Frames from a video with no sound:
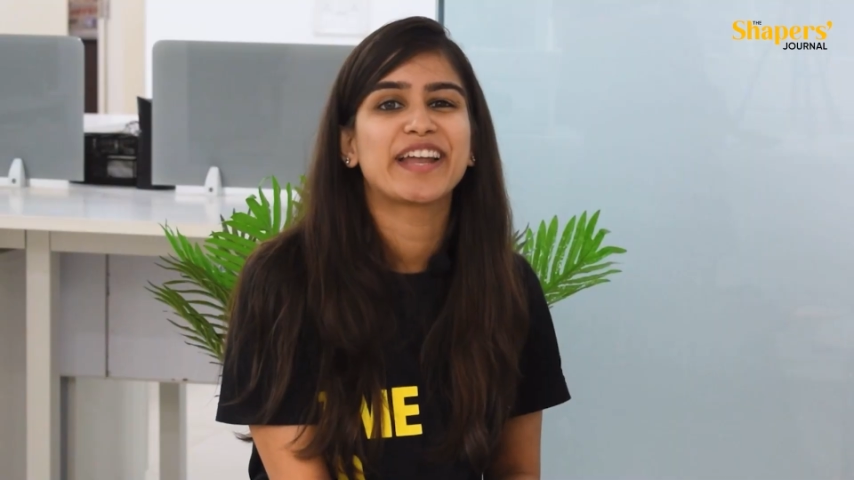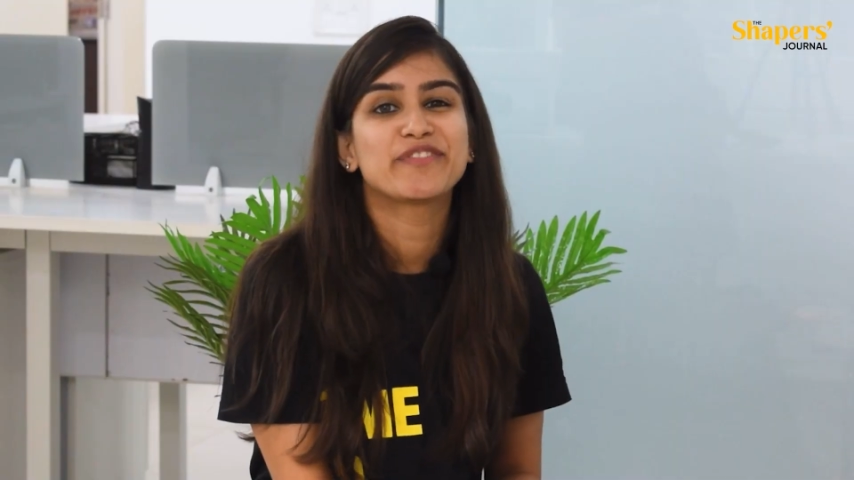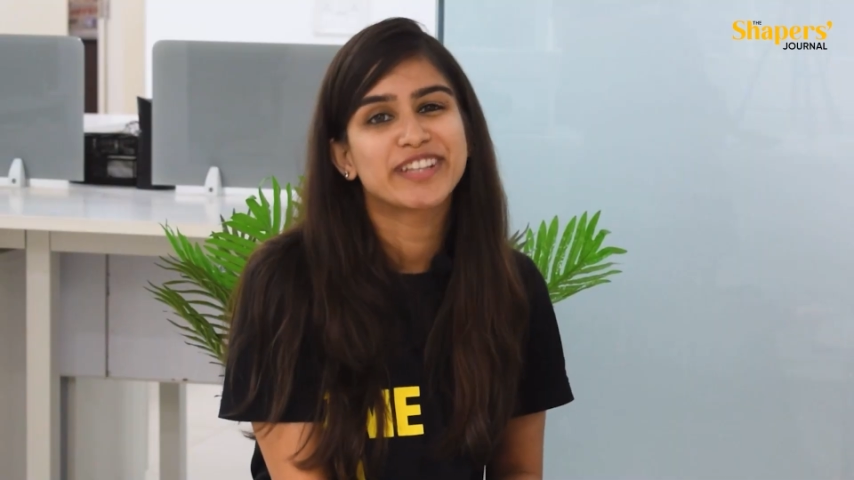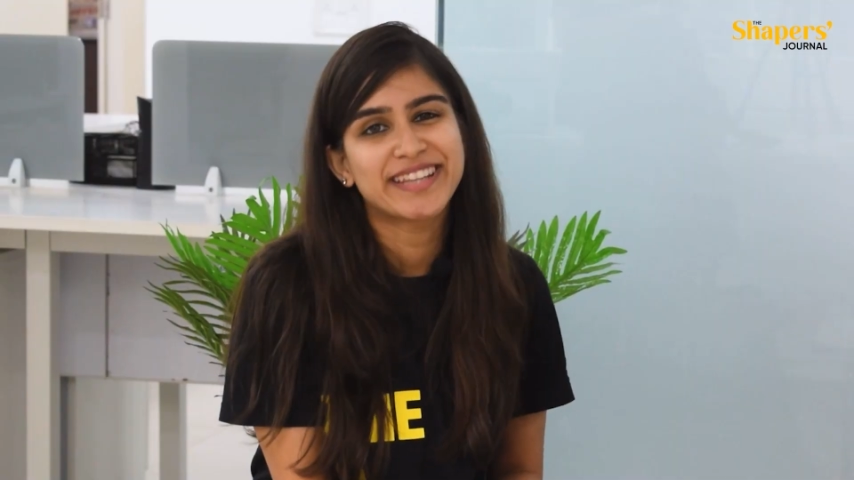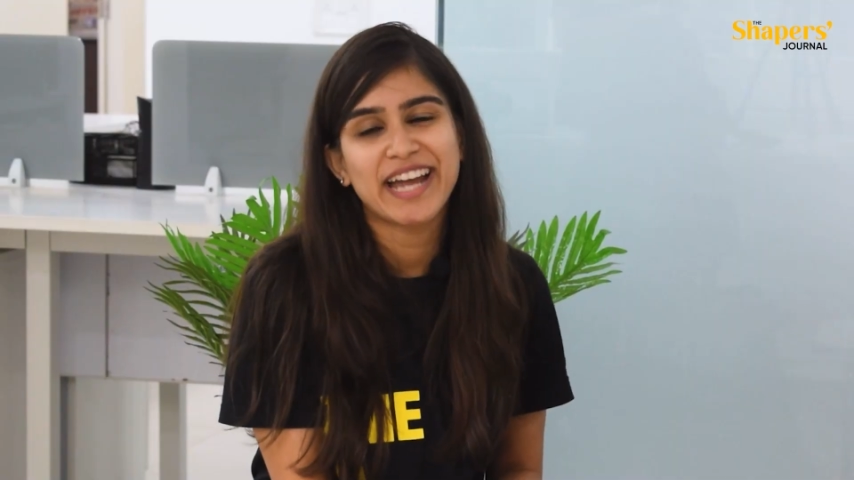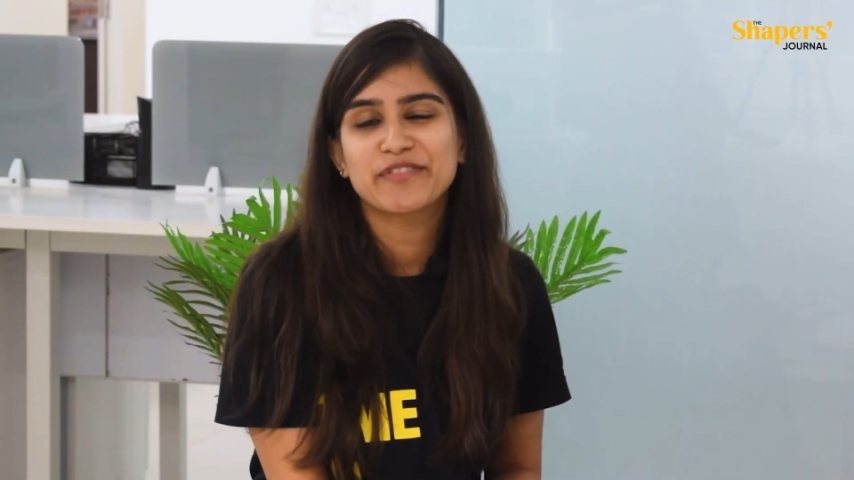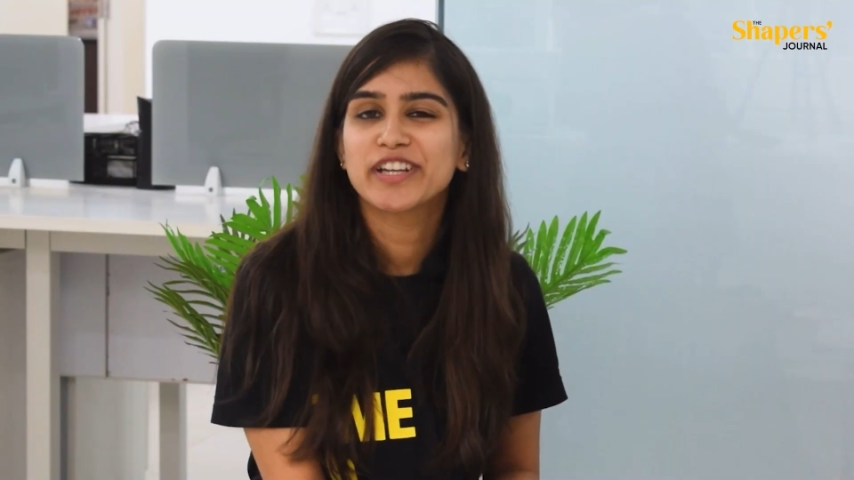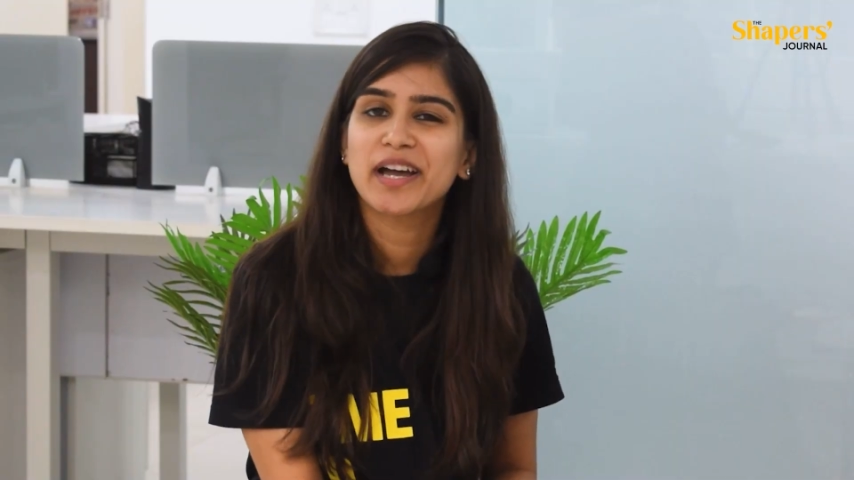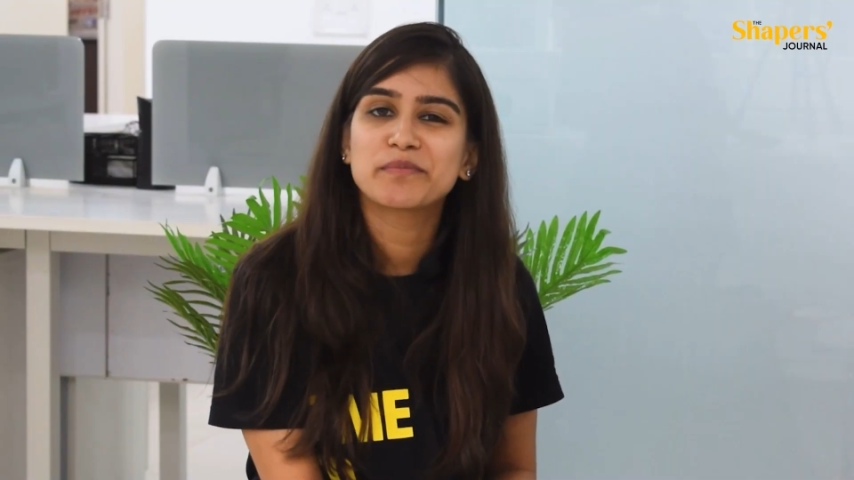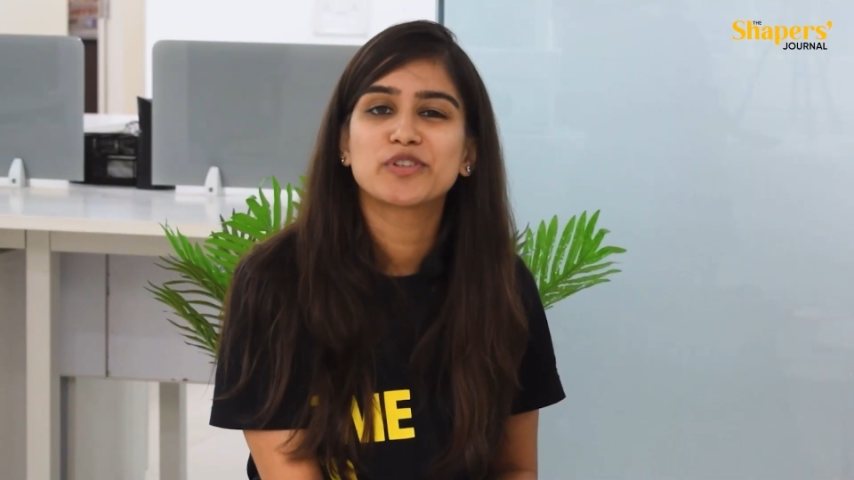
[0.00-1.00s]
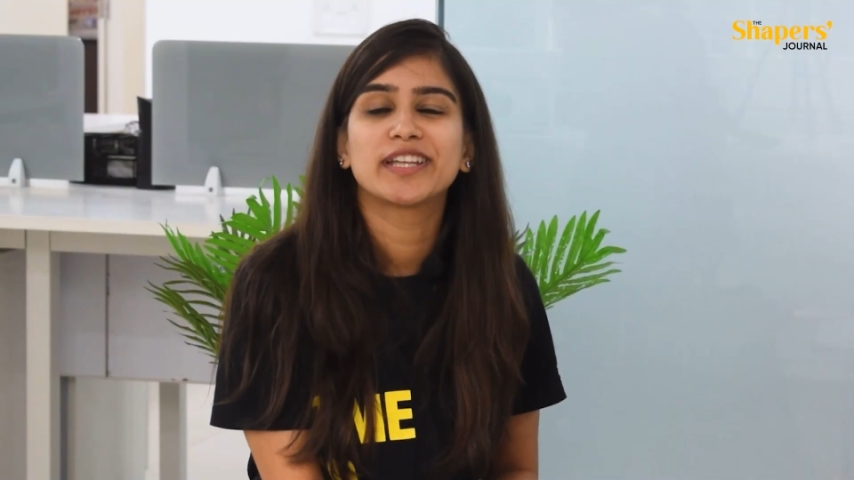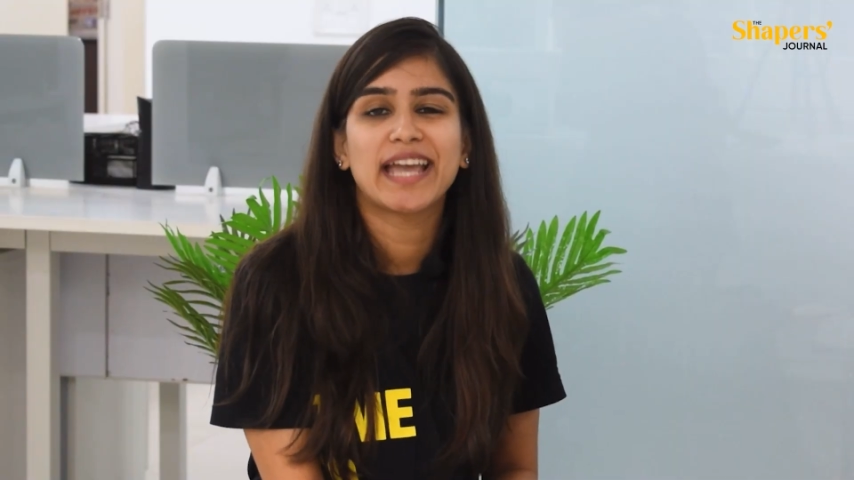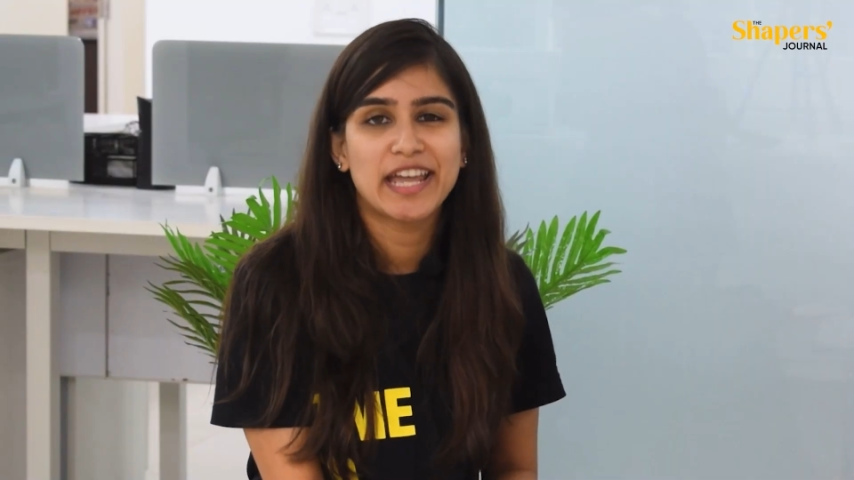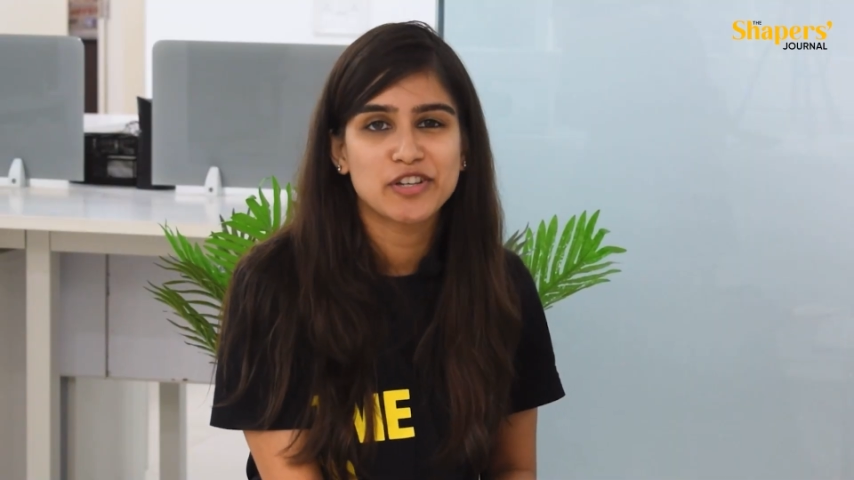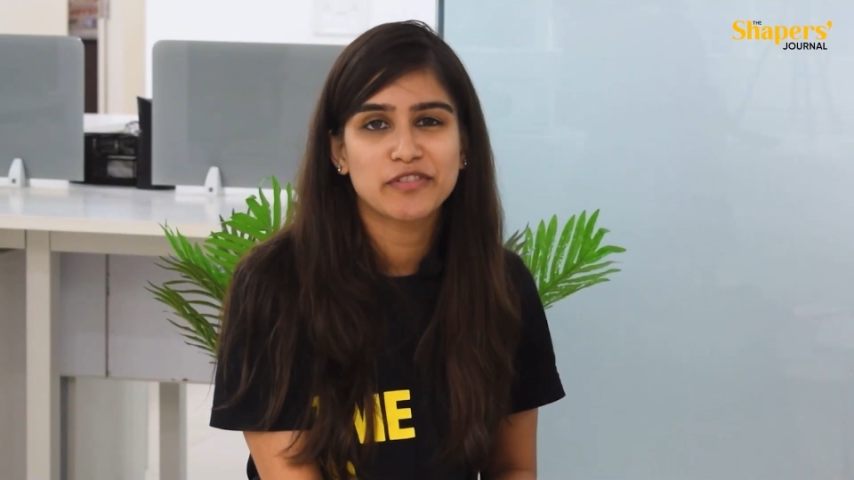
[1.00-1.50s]
And with that, we come to
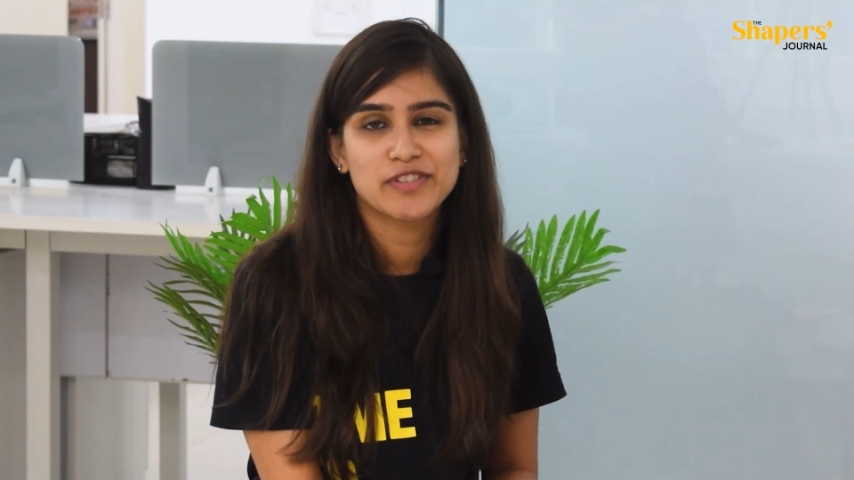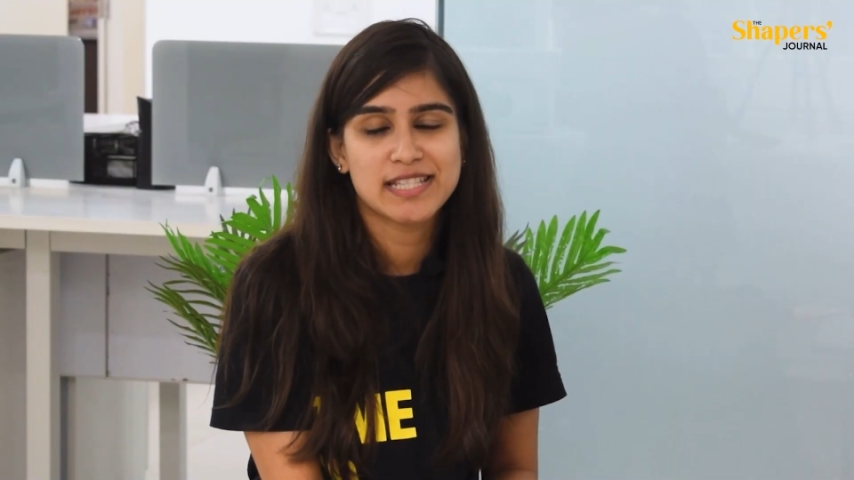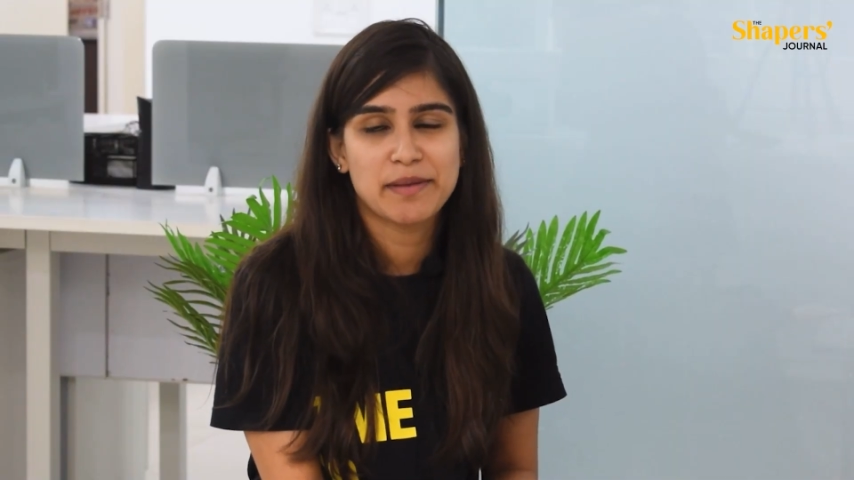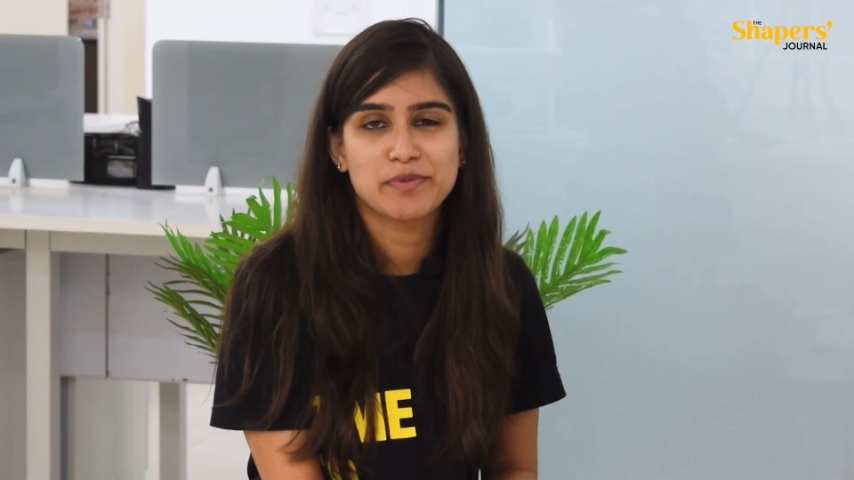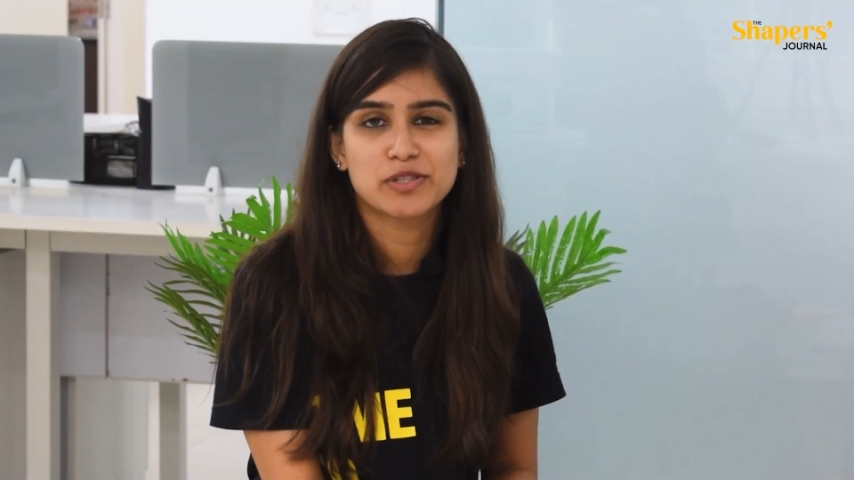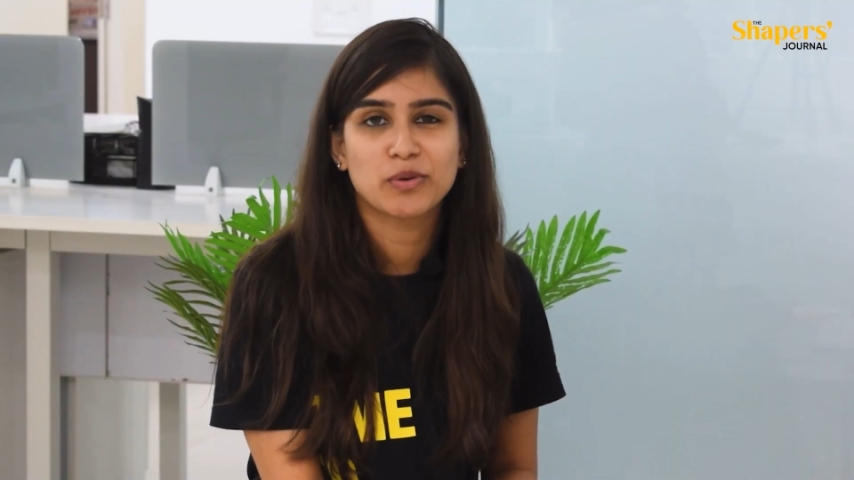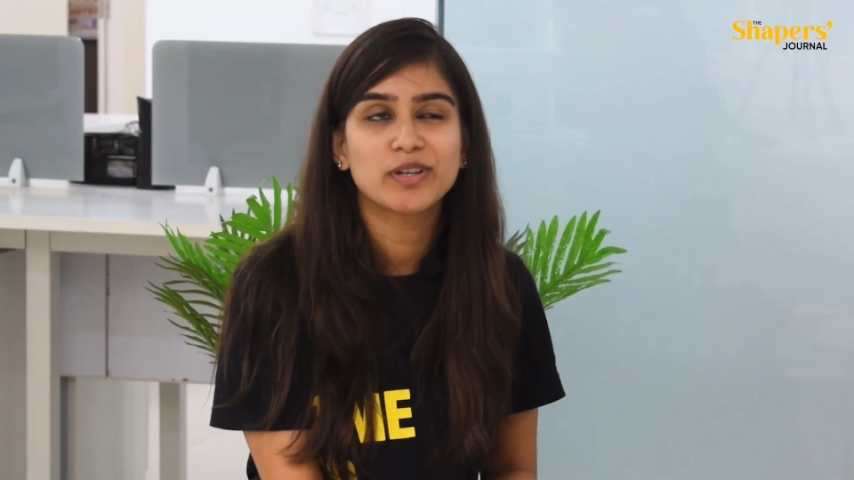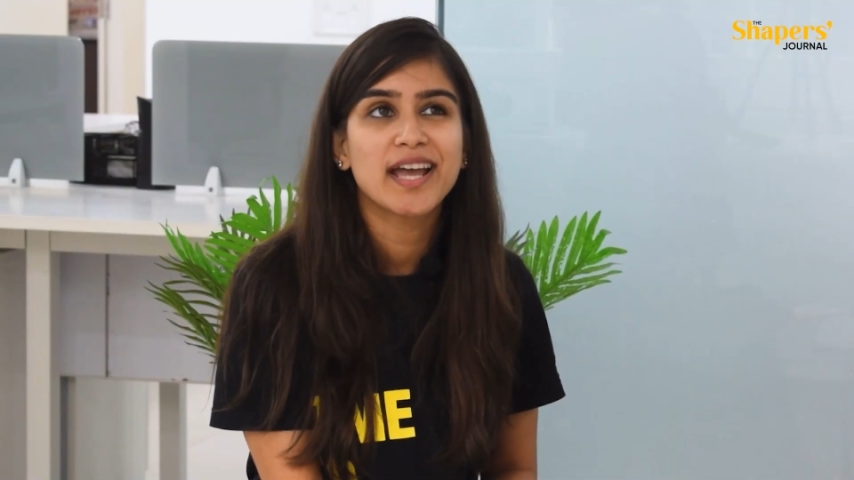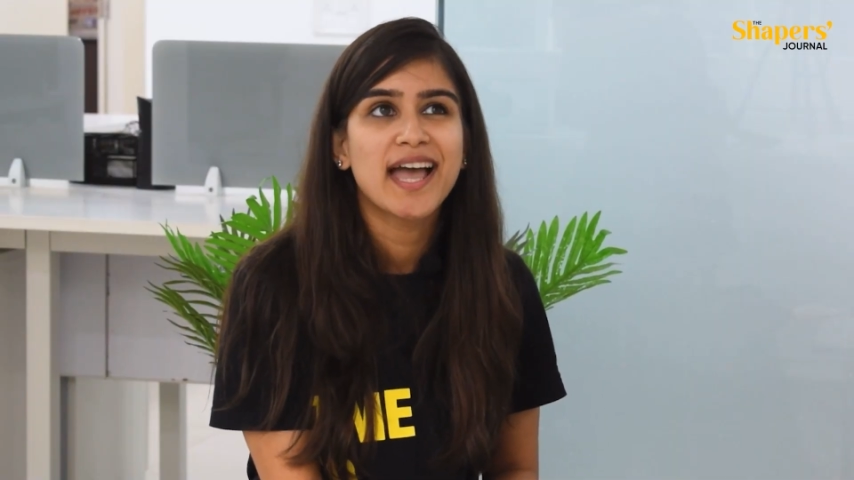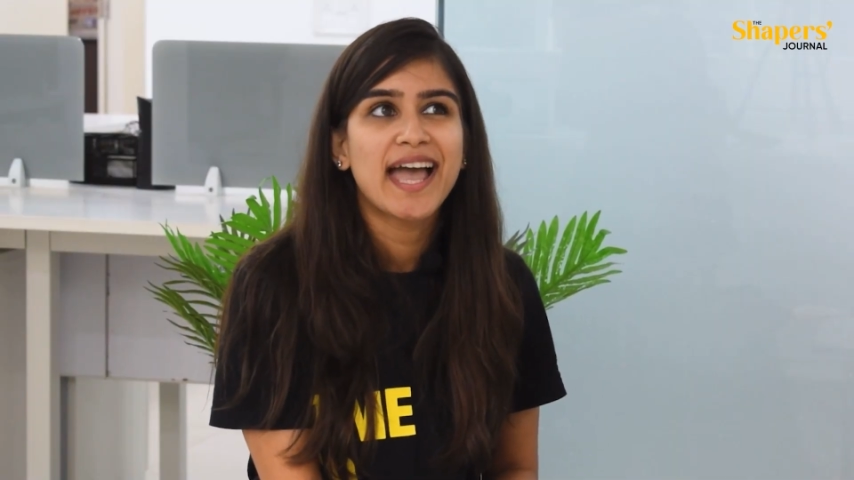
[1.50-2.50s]
the end of this episode.